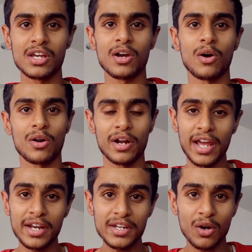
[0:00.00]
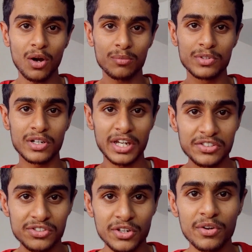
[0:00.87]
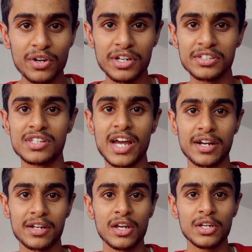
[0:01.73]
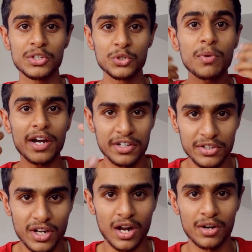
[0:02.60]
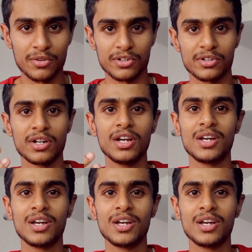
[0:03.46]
or any of the insecurities that you might encounter.